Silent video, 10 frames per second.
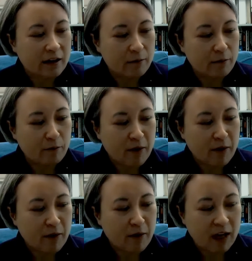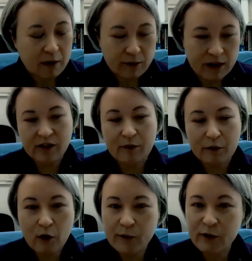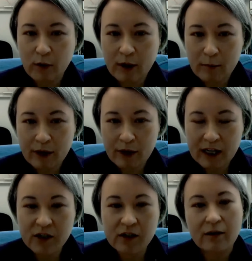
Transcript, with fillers: maybe is it something wrong with the web page?